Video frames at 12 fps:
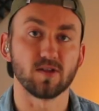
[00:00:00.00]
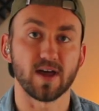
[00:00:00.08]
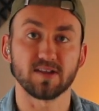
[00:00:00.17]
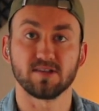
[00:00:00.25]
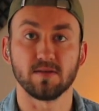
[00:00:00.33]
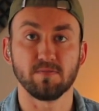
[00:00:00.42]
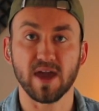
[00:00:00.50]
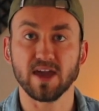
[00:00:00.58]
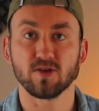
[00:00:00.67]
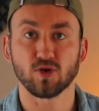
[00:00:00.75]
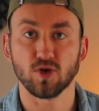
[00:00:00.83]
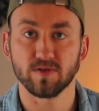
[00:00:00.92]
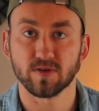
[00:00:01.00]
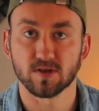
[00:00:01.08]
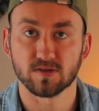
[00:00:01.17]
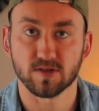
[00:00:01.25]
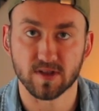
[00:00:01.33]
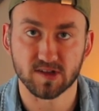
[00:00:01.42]
that's the main groove
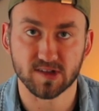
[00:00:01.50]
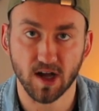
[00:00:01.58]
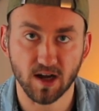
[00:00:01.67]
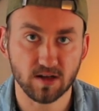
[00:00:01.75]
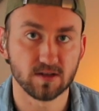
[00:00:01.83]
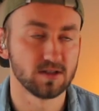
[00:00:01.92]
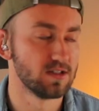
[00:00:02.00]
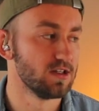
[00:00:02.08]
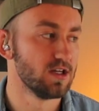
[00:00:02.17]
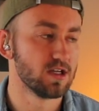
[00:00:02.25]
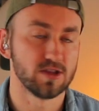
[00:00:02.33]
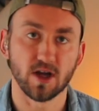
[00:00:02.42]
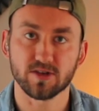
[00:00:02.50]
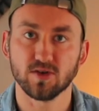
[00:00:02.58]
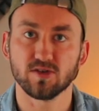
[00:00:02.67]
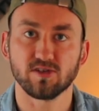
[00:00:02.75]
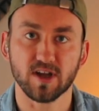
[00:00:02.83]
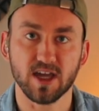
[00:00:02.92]
to this song. Not too
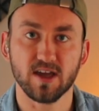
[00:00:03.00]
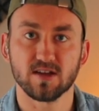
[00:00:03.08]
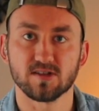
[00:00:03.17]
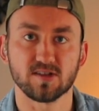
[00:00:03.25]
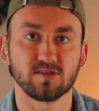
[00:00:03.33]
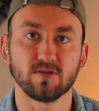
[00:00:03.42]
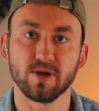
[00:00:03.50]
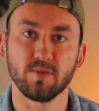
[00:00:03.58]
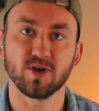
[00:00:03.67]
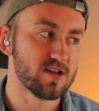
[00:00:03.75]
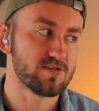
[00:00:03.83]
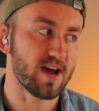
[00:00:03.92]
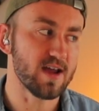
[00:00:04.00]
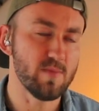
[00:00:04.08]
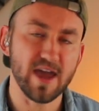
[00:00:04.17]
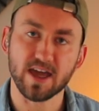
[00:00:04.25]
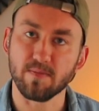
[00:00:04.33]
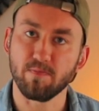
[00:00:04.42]
tricky, just remember, try and
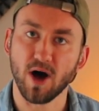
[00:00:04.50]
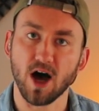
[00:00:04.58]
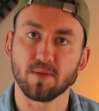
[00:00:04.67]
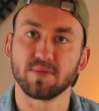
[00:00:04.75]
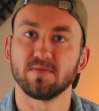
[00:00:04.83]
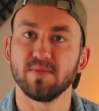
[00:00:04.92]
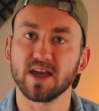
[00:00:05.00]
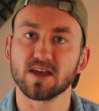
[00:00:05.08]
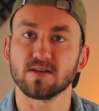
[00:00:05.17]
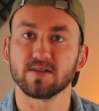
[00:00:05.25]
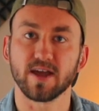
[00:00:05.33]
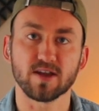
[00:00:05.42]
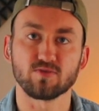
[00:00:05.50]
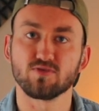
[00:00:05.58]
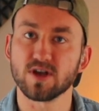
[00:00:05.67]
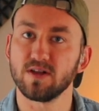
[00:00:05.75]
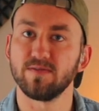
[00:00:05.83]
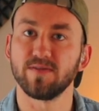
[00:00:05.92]
make it pop, make it like
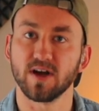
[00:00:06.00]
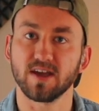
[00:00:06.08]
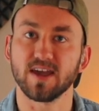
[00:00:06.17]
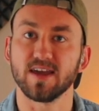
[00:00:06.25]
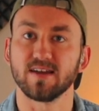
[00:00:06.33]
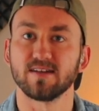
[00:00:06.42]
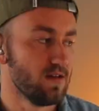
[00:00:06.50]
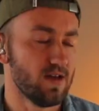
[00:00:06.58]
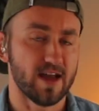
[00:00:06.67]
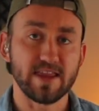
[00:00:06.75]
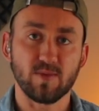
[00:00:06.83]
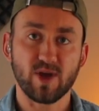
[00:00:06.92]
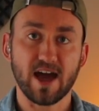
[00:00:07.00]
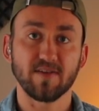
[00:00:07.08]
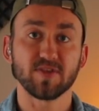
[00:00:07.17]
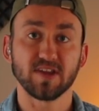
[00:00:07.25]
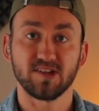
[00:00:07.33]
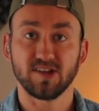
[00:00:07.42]
real funky. And then we have
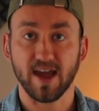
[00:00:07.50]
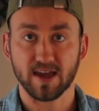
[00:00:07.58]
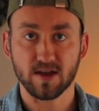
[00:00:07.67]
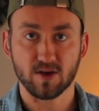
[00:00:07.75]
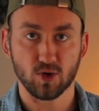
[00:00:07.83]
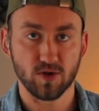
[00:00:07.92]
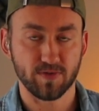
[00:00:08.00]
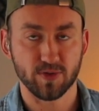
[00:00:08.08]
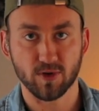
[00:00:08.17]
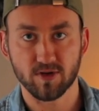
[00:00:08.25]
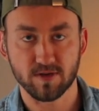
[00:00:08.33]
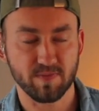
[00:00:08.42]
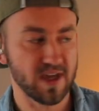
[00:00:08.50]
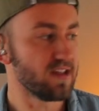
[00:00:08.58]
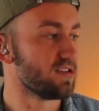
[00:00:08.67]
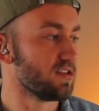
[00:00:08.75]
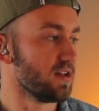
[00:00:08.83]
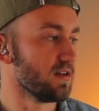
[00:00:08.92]
the second groove throughout the
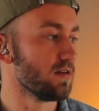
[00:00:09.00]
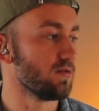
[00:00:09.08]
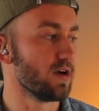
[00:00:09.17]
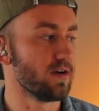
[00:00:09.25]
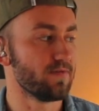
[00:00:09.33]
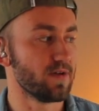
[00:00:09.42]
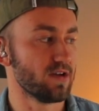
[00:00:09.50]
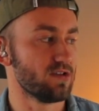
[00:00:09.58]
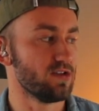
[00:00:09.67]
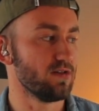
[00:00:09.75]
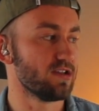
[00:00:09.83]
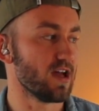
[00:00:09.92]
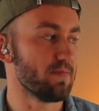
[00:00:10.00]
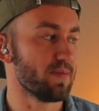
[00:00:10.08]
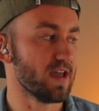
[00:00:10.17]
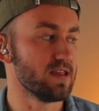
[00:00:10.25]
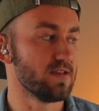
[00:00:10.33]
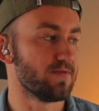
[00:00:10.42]
piece, where it first shows up
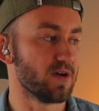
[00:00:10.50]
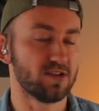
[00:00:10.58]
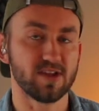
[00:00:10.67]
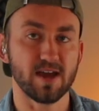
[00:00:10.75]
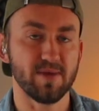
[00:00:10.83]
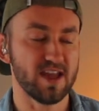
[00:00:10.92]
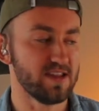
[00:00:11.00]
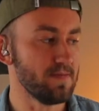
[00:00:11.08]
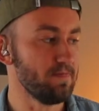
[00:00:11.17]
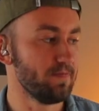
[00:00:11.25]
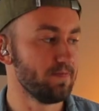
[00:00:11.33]
in the first time ending,